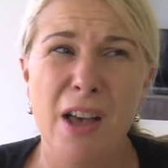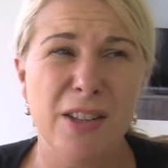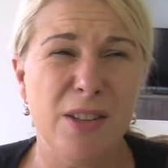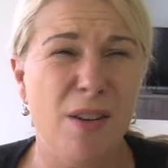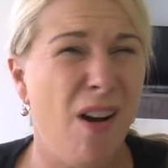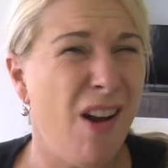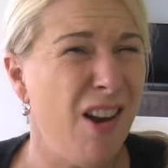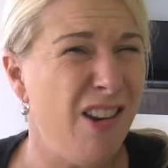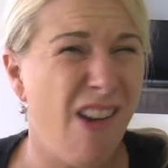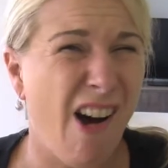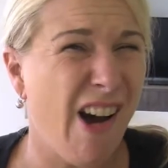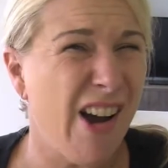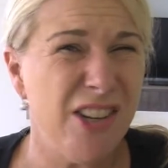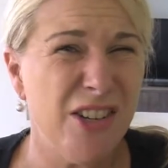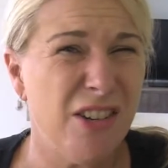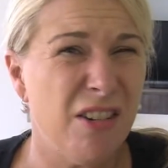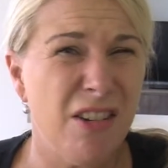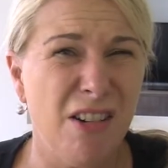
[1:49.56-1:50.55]
So I
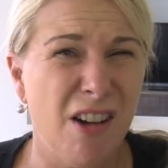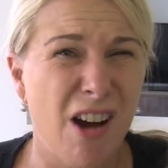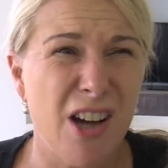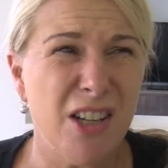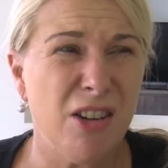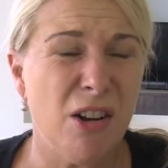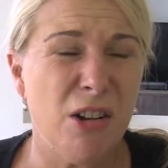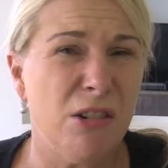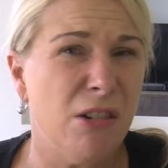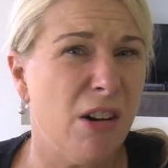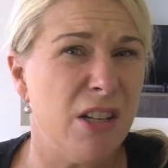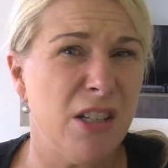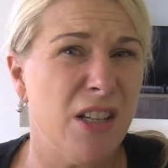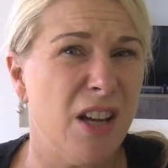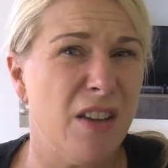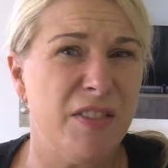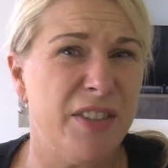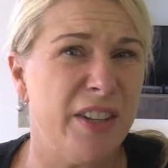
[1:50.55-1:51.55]
lied to her. I told her I
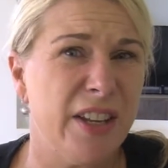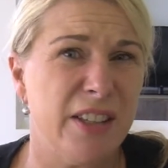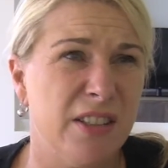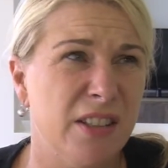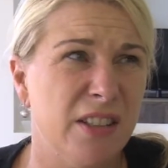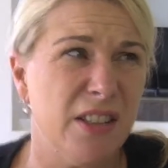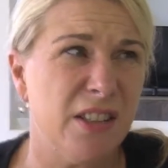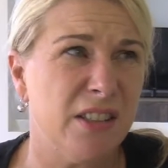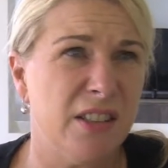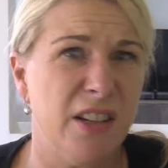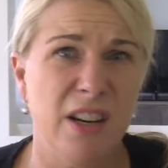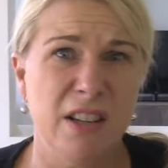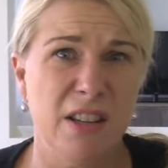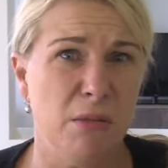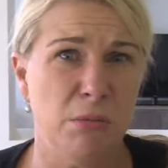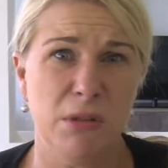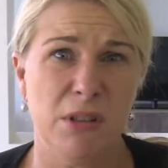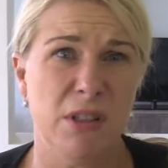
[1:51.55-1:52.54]
didn't have sex at 16.
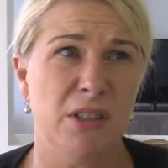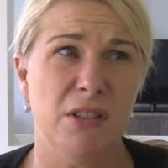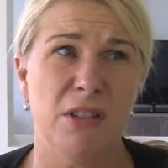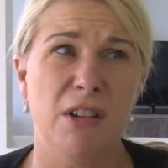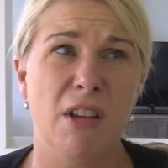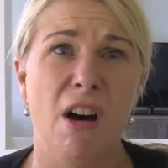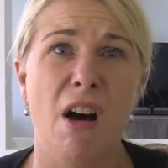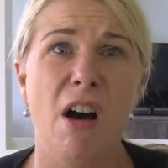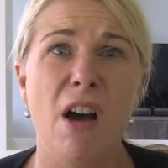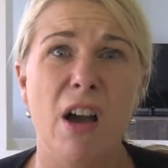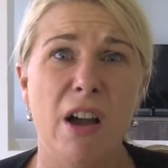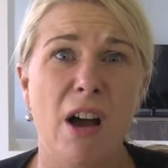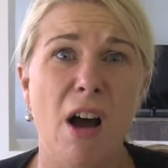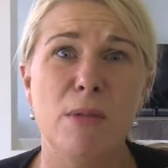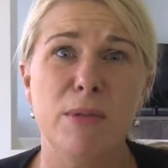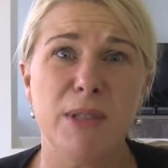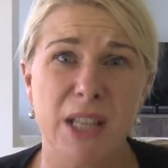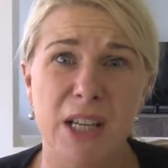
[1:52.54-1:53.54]
That was such a lie.
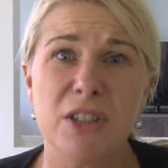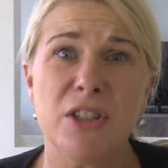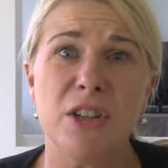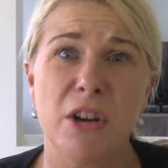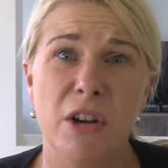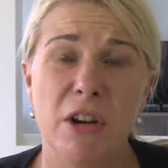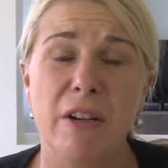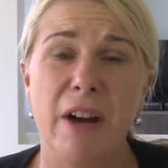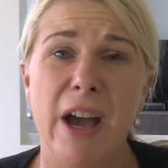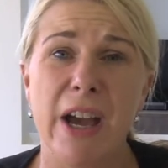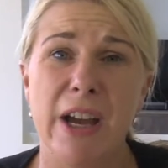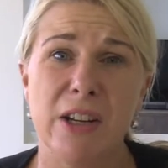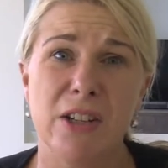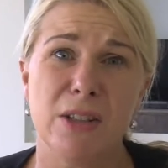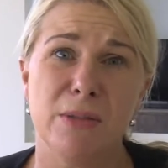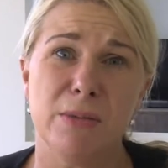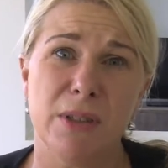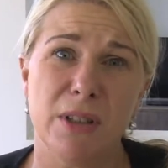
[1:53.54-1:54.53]
I was actually her
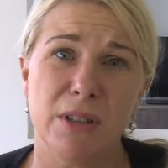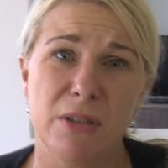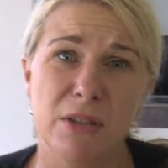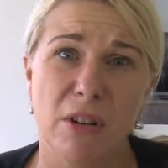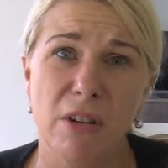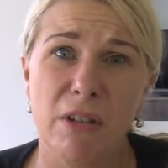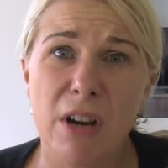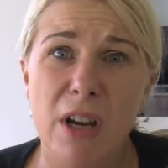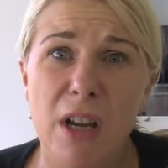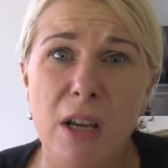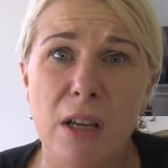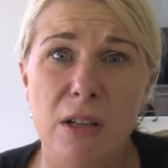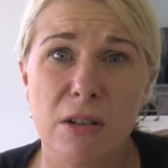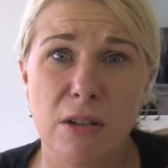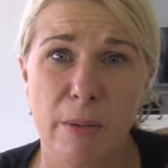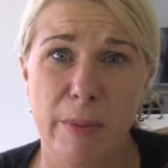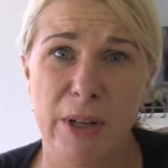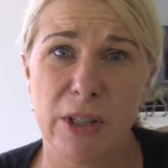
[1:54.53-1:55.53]
age. I'm so sorry,
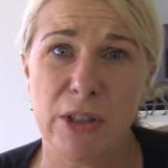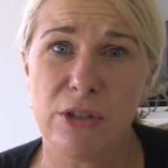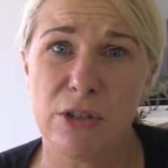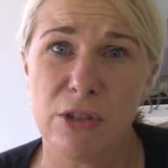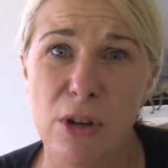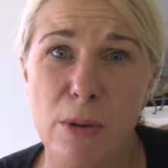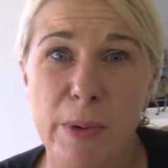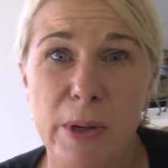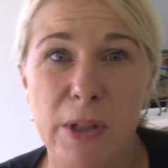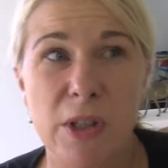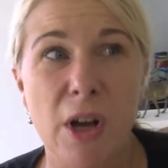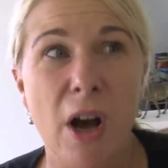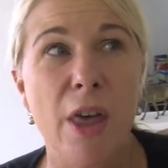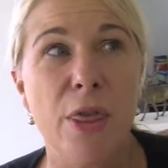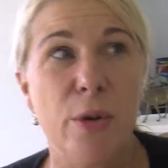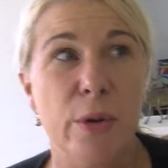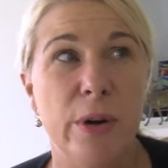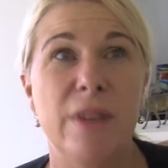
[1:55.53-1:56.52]
you know, but it's true because
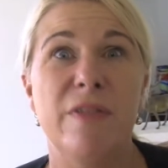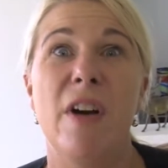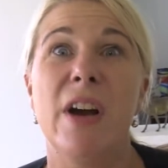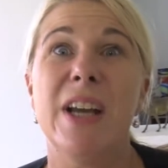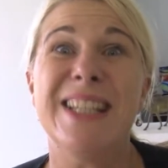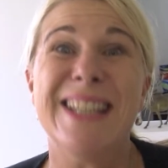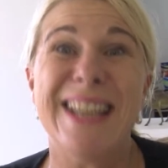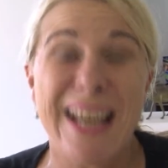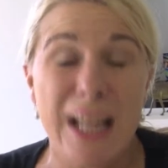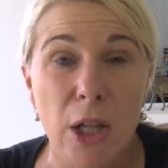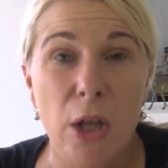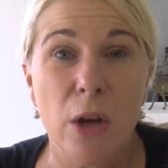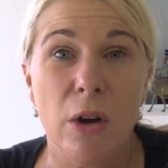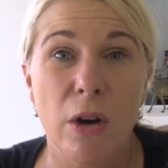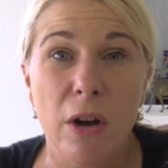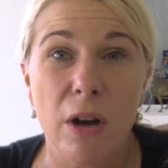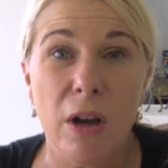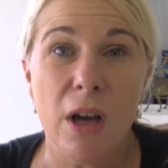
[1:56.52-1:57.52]
I thought if I tell
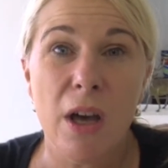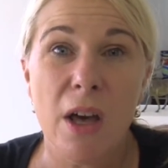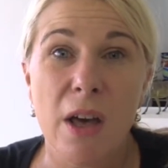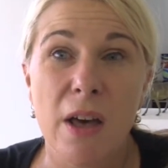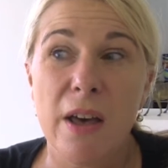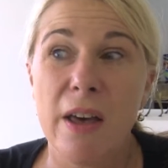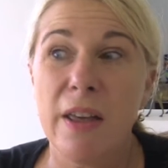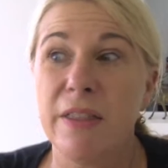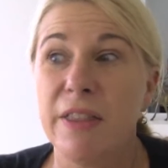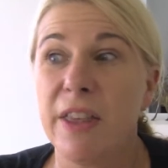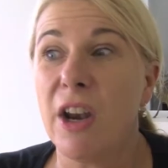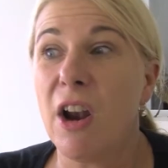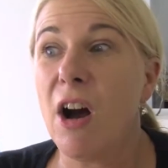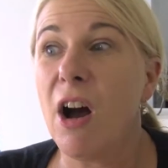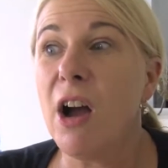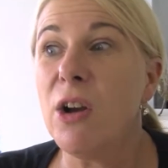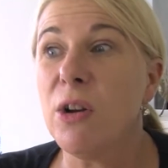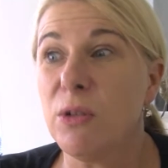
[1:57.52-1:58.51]
her
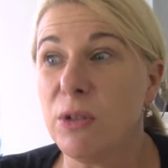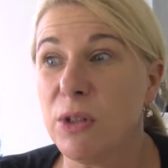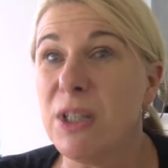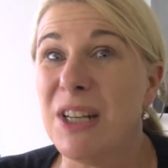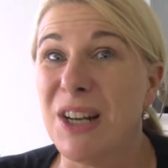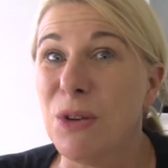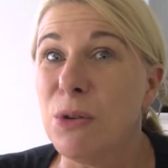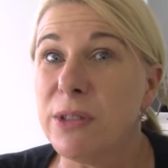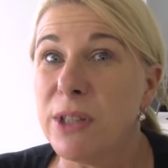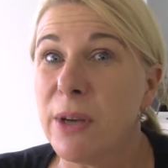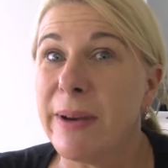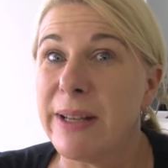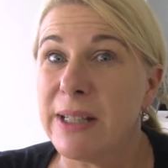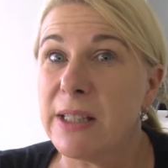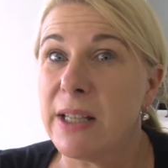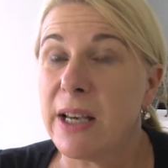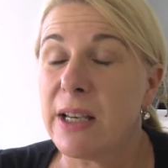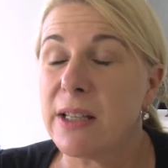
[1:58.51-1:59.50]
that I, you know, also
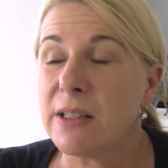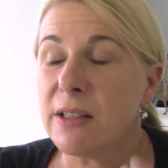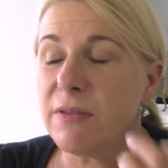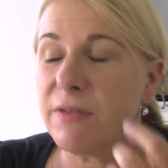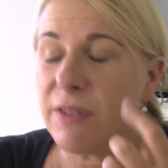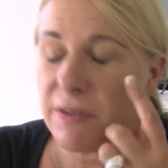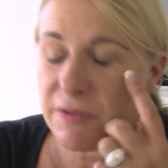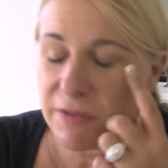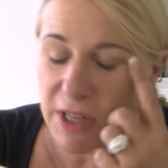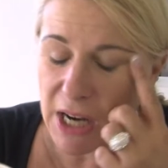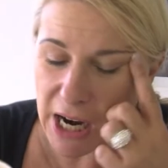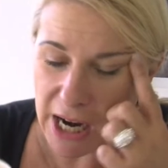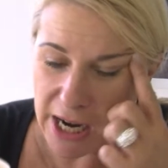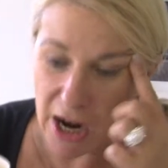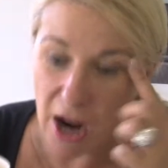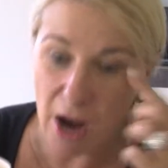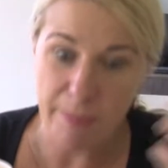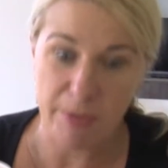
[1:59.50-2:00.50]
had sex at
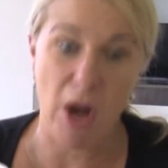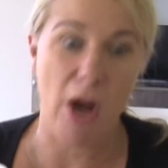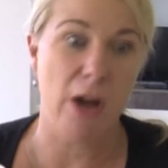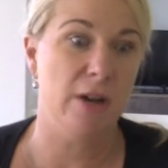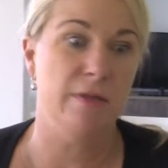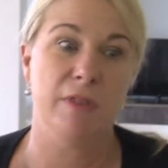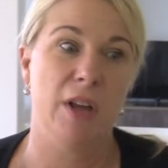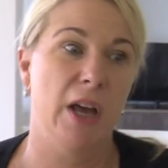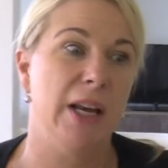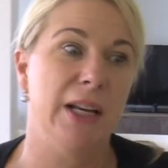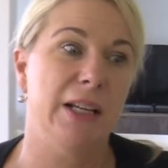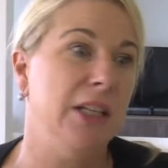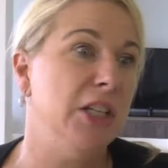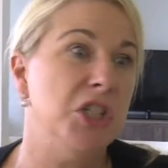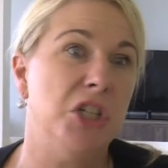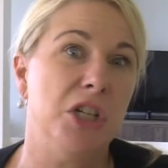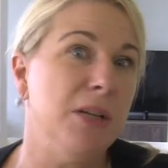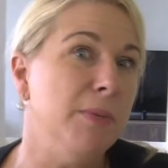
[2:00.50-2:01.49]
15, I'm kind of like
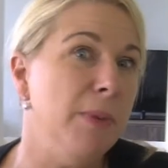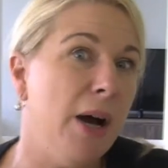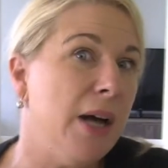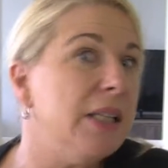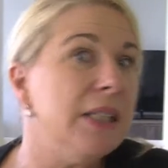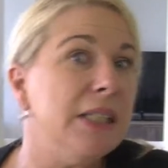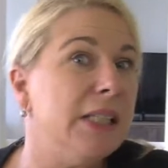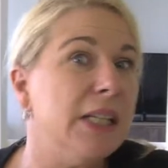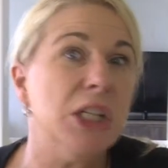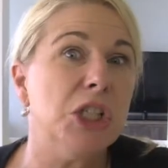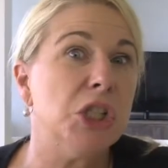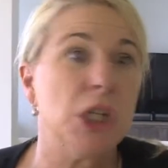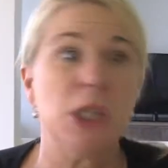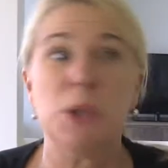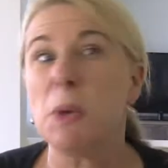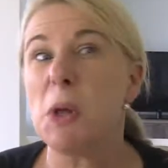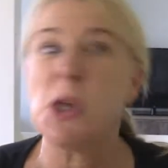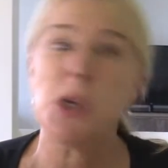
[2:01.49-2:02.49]
legitimizing it. She
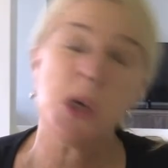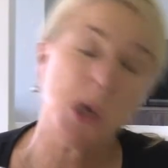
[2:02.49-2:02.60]
goes, well,